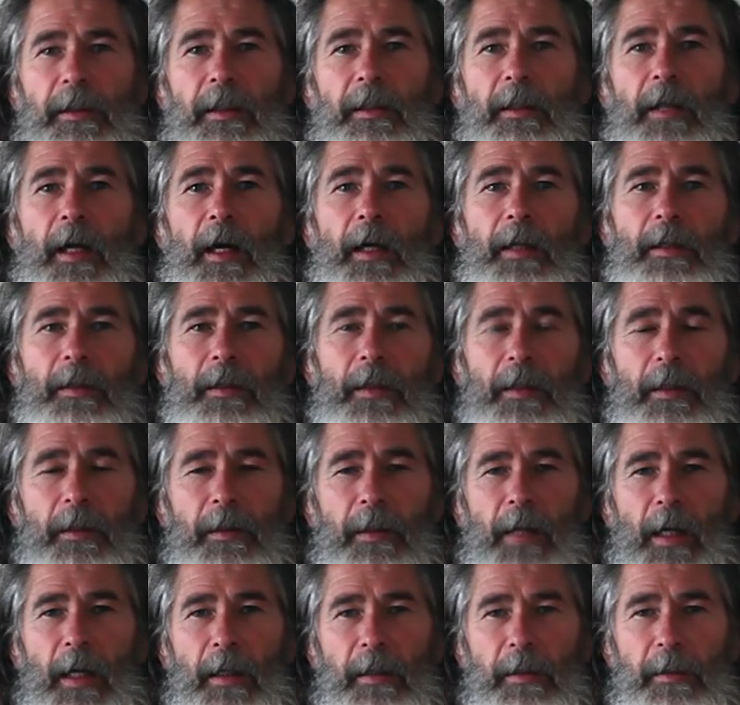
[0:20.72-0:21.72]
in
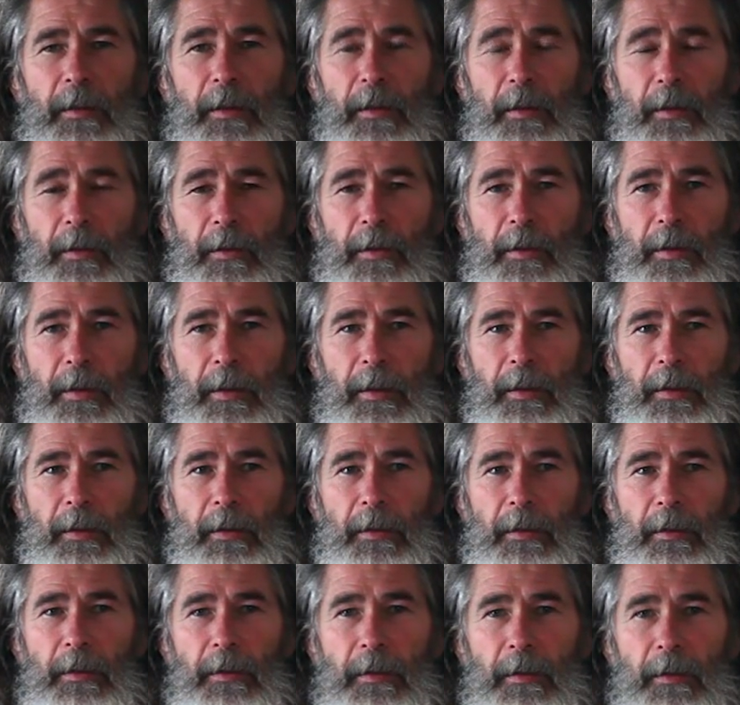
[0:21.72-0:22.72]
1993,
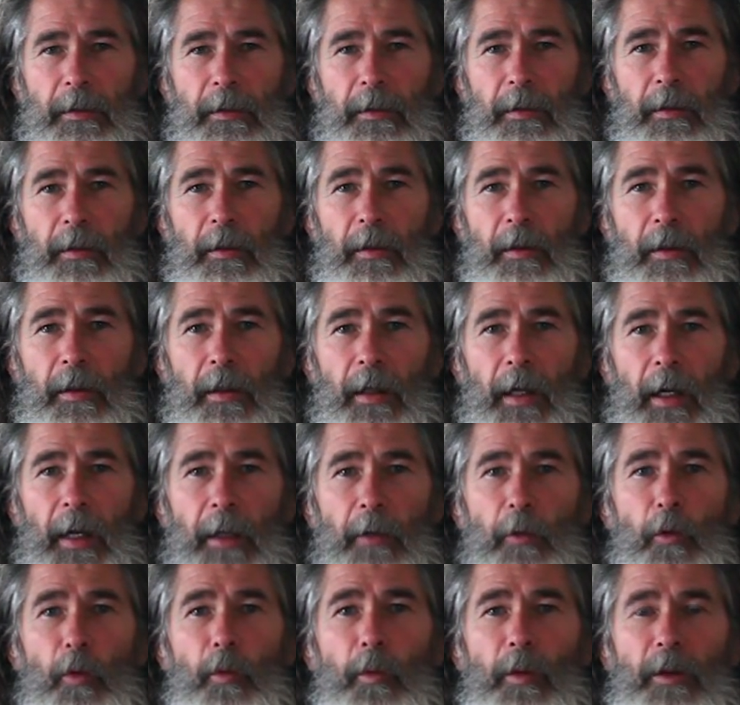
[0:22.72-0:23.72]

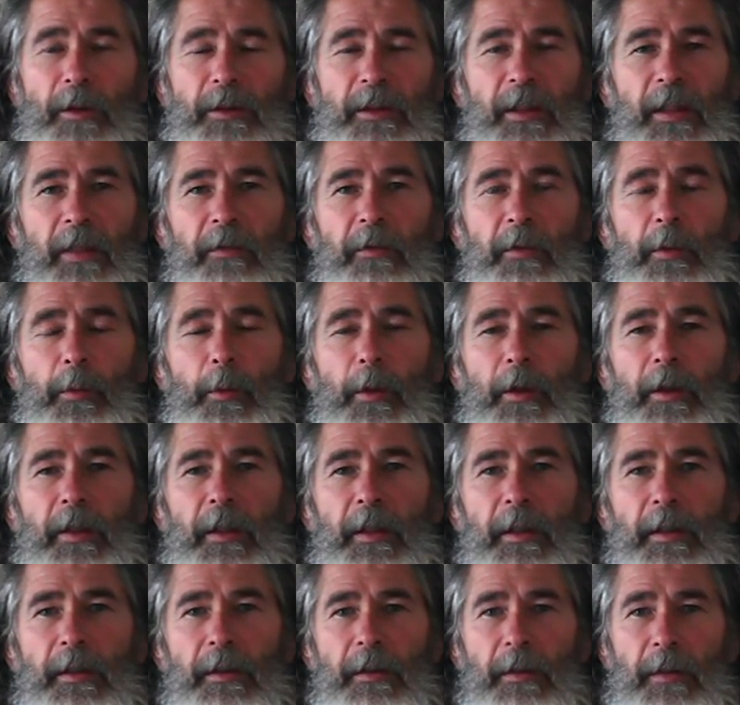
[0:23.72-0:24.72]
and almost
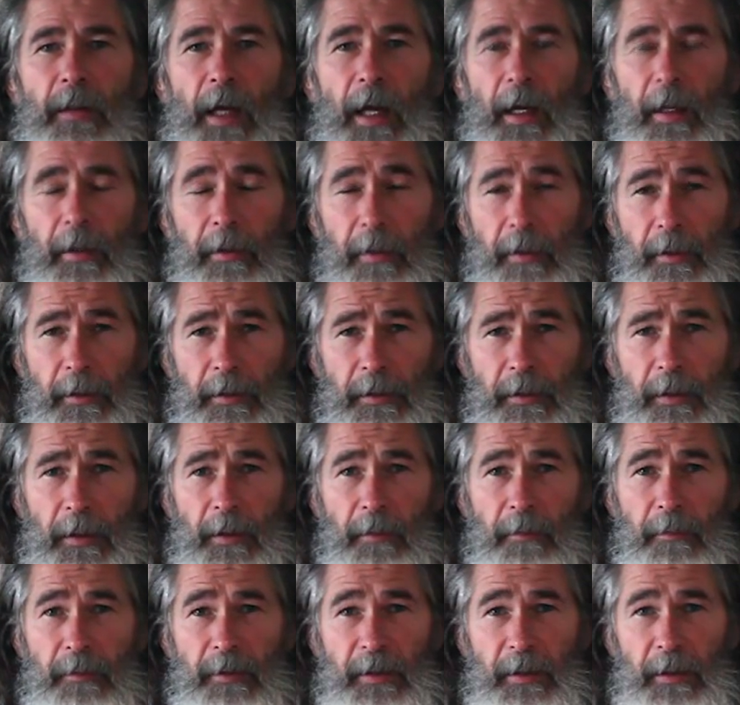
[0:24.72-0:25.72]
everybody in Athens
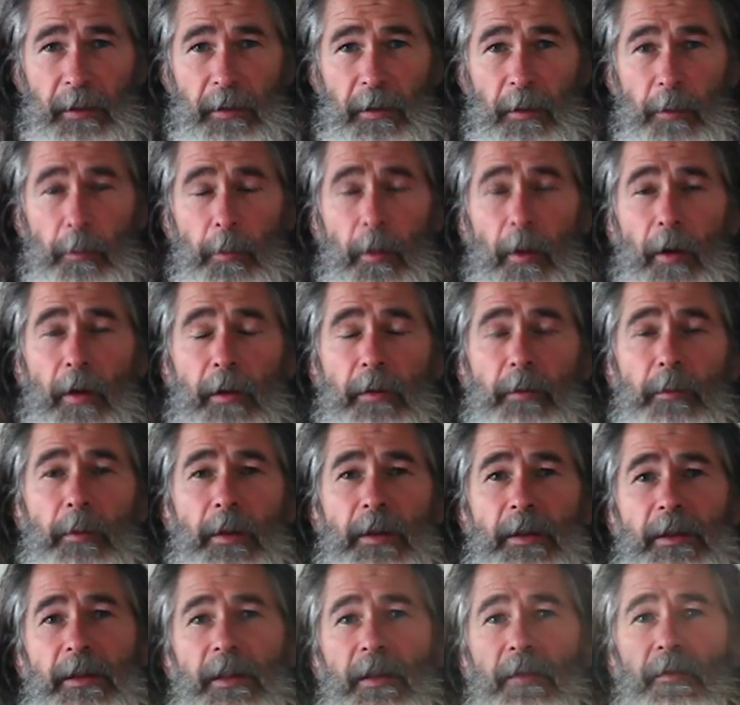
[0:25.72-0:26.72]
lives in
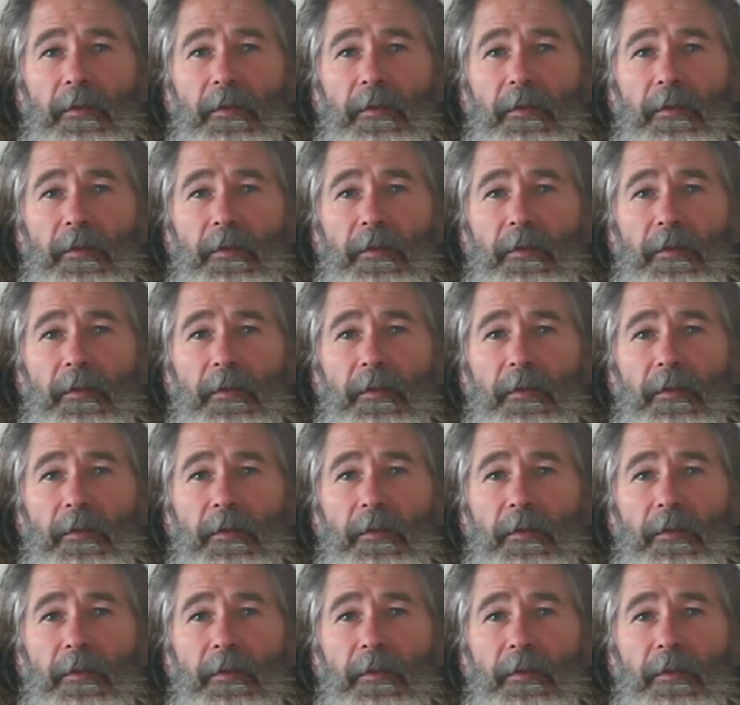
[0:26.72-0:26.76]
apartments, in